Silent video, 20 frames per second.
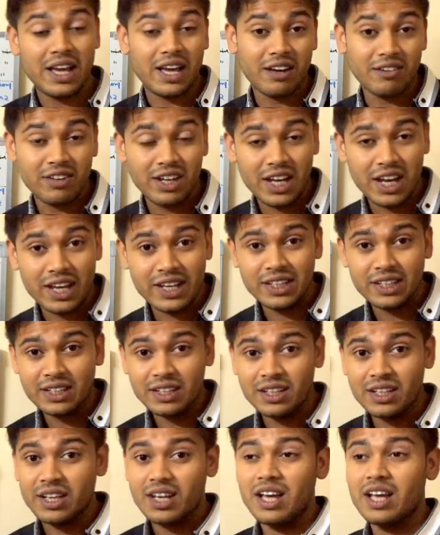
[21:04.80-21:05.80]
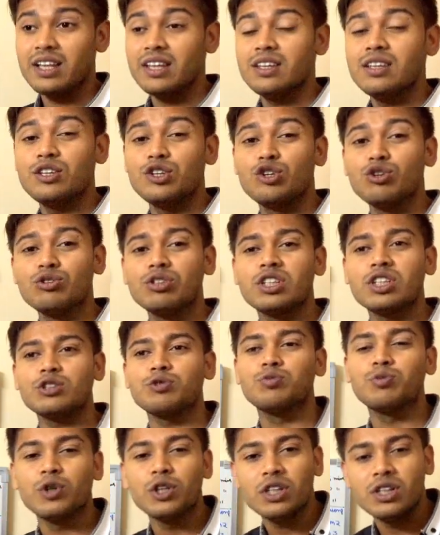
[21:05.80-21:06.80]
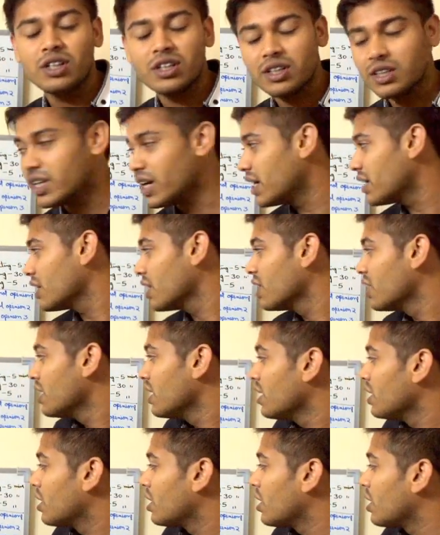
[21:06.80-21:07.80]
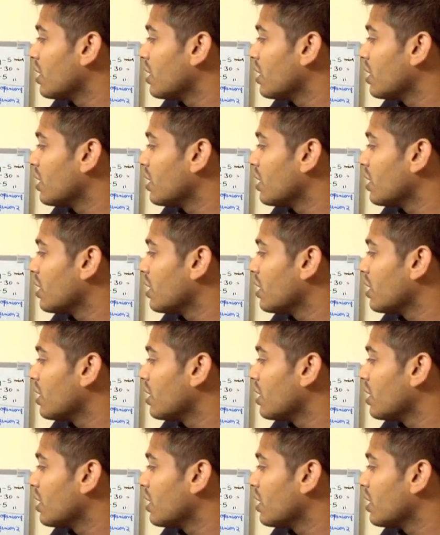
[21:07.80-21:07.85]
you will have a line and you just put that